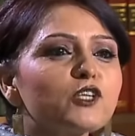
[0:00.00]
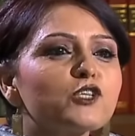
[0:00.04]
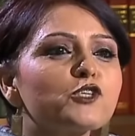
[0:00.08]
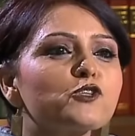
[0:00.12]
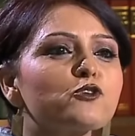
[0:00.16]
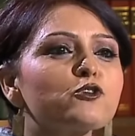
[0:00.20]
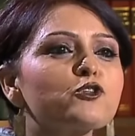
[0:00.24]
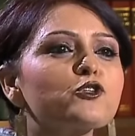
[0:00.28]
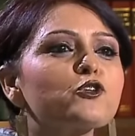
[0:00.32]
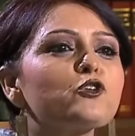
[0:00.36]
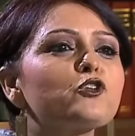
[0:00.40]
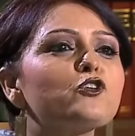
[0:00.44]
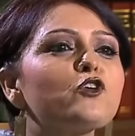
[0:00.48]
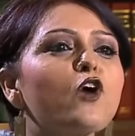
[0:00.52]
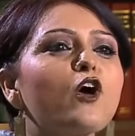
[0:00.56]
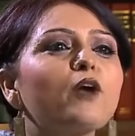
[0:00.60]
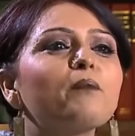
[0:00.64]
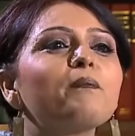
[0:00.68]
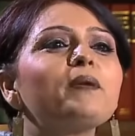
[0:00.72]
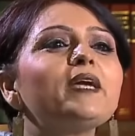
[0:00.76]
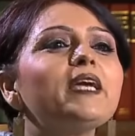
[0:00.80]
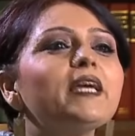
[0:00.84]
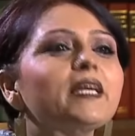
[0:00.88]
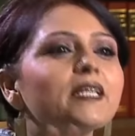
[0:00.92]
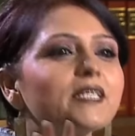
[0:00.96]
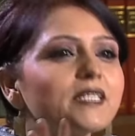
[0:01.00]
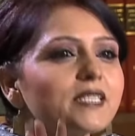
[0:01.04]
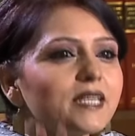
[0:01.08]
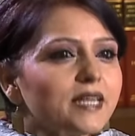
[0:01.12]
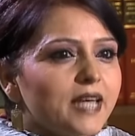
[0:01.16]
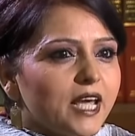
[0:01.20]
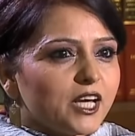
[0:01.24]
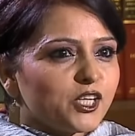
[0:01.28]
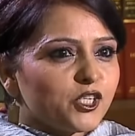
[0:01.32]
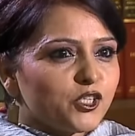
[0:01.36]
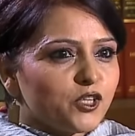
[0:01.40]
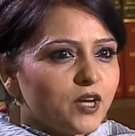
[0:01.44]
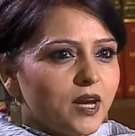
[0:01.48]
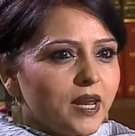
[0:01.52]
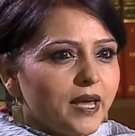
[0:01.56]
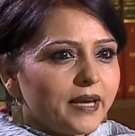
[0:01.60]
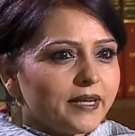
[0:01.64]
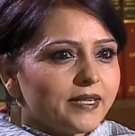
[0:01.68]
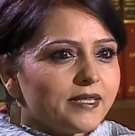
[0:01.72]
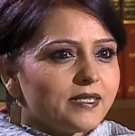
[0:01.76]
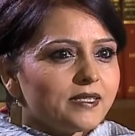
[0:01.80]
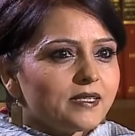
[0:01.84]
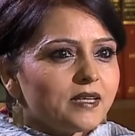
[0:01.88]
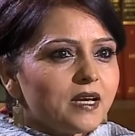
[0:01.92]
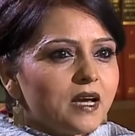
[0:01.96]
issue should not be
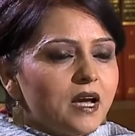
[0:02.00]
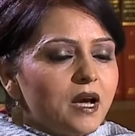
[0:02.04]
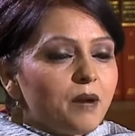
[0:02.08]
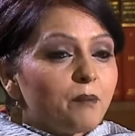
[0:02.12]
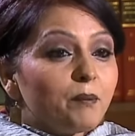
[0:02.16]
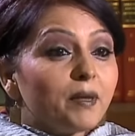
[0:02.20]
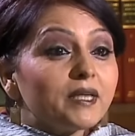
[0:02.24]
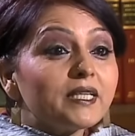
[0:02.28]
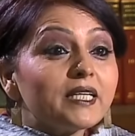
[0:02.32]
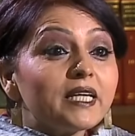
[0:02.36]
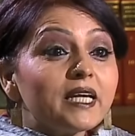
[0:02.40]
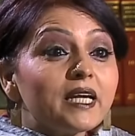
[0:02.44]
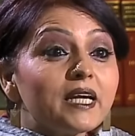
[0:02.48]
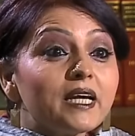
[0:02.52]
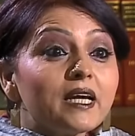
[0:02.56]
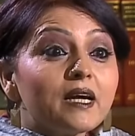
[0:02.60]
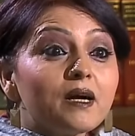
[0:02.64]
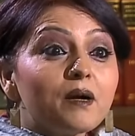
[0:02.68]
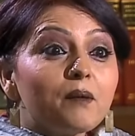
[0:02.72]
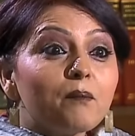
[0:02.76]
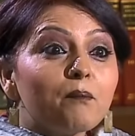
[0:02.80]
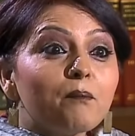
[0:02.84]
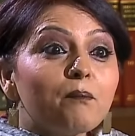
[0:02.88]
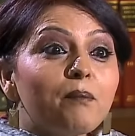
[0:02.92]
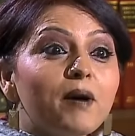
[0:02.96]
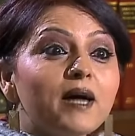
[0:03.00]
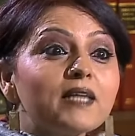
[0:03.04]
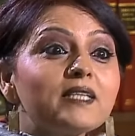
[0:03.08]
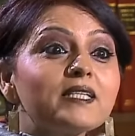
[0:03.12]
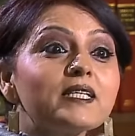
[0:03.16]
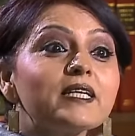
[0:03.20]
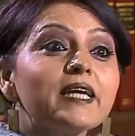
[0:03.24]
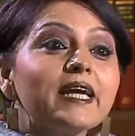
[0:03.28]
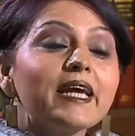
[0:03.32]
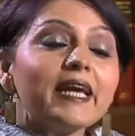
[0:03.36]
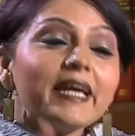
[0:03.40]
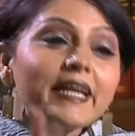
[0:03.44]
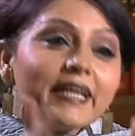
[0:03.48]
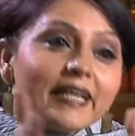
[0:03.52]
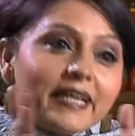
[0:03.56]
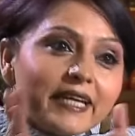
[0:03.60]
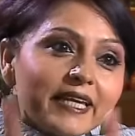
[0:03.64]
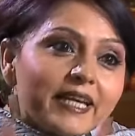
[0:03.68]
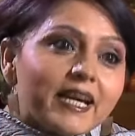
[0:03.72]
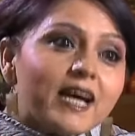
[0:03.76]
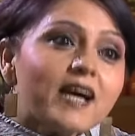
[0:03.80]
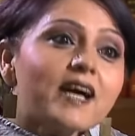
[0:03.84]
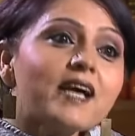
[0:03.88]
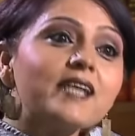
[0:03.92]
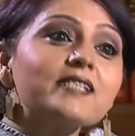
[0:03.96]
internationalized, but but
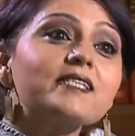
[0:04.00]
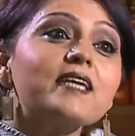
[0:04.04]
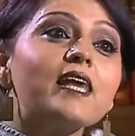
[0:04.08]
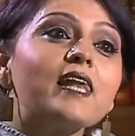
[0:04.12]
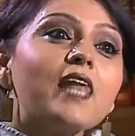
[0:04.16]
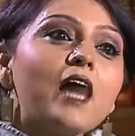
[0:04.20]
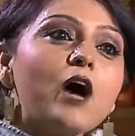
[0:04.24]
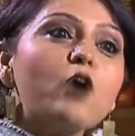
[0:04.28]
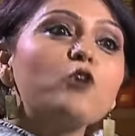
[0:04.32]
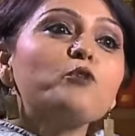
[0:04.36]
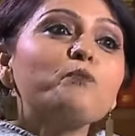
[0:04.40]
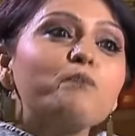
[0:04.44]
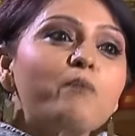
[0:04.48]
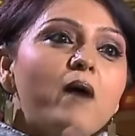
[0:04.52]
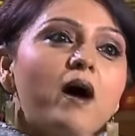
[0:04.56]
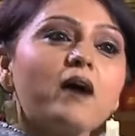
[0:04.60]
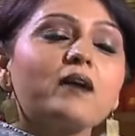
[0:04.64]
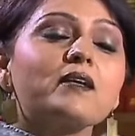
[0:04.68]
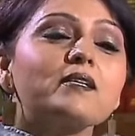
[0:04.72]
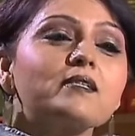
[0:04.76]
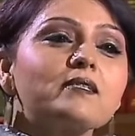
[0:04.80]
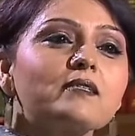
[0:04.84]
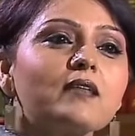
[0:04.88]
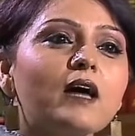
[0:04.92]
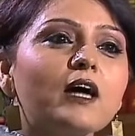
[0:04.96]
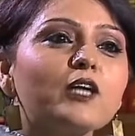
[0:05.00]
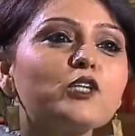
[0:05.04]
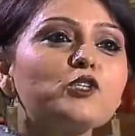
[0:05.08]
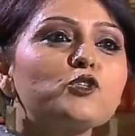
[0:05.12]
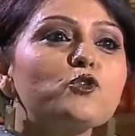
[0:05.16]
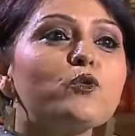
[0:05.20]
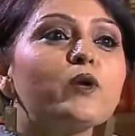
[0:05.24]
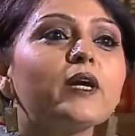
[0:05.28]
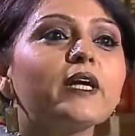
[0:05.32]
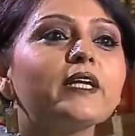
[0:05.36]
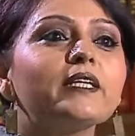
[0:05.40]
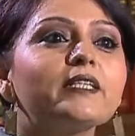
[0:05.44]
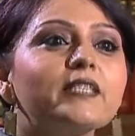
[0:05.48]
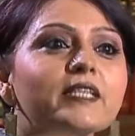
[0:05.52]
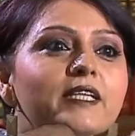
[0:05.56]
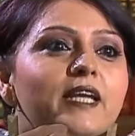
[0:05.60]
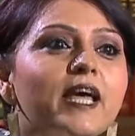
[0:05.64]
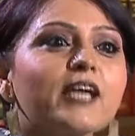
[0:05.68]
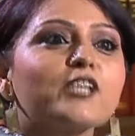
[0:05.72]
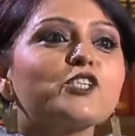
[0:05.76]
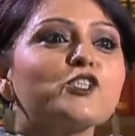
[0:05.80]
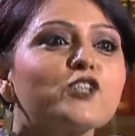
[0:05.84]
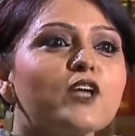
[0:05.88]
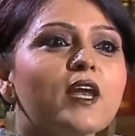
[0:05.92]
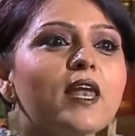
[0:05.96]
India has allowed Pakistan to
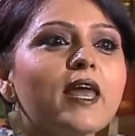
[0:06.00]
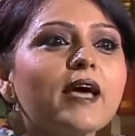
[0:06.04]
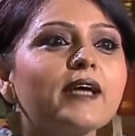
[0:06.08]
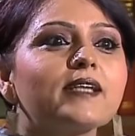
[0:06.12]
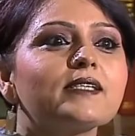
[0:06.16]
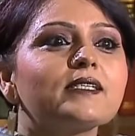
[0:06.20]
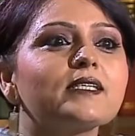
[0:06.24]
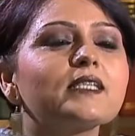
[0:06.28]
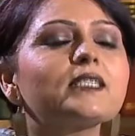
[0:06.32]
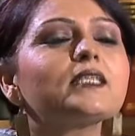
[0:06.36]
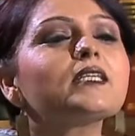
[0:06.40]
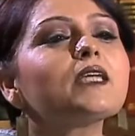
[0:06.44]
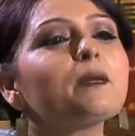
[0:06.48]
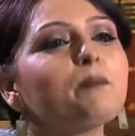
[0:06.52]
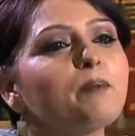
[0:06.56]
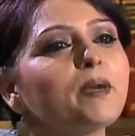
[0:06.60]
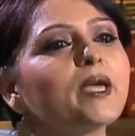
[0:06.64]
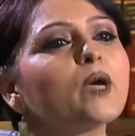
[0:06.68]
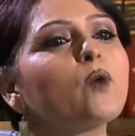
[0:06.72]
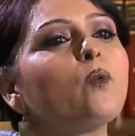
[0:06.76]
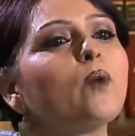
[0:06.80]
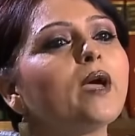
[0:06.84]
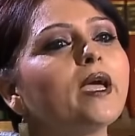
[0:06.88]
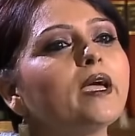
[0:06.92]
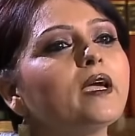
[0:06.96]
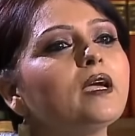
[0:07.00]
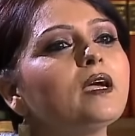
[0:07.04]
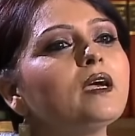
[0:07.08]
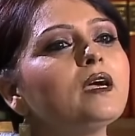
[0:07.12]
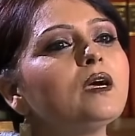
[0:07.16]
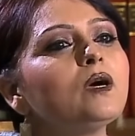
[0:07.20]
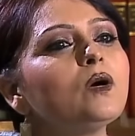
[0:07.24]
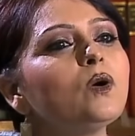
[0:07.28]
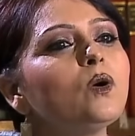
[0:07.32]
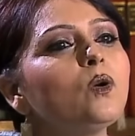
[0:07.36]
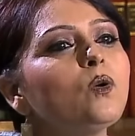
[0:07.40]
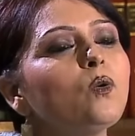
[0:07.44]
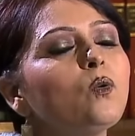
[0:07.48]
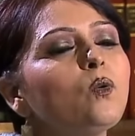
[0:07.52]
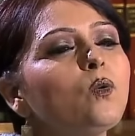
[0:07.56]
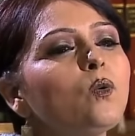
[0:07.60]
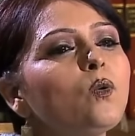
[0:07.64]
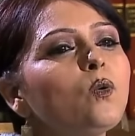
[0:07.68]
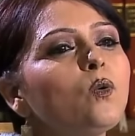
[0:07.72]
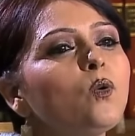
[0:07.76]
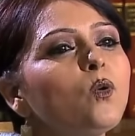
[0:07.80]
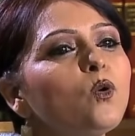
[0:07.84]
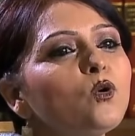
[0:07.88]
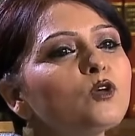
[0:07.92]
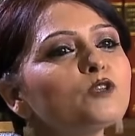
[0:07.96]
internationalize it in a big way.
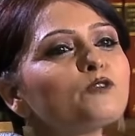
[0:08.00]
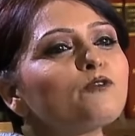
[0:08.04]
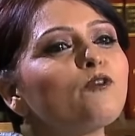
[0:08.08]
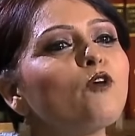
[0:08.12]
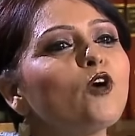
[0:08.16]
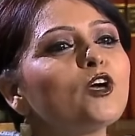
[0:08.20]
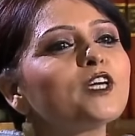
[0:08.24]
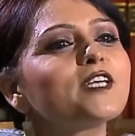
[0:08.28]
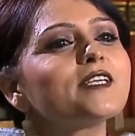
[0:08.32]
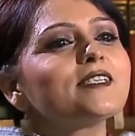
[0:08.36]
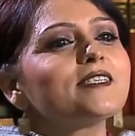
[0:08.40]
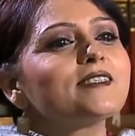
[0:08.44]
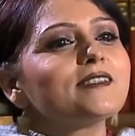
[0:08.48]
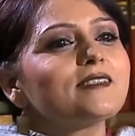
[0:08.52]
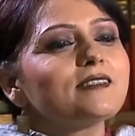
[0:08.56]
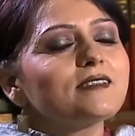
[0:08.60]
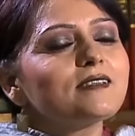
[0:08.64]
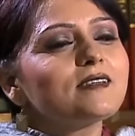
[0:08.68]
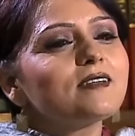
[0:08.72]
Whose fault is it?